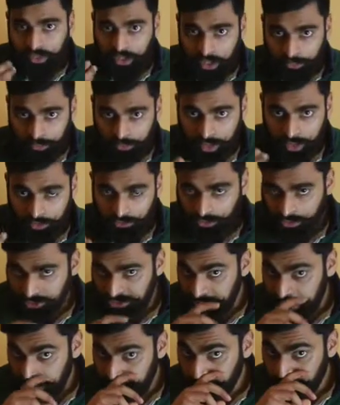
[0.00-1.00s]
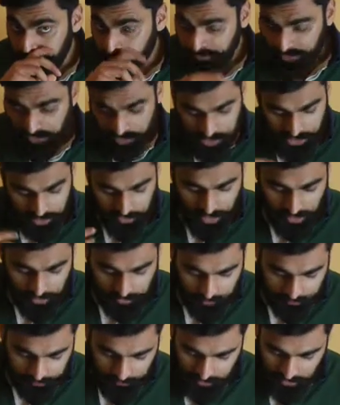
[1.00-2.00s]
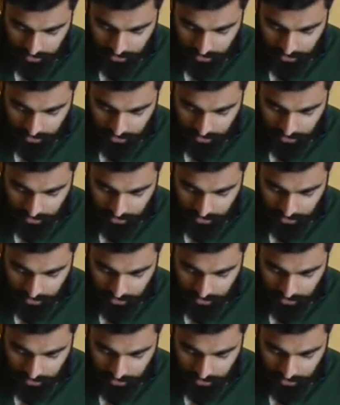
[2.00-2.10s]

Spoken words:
that upcountry tea smell.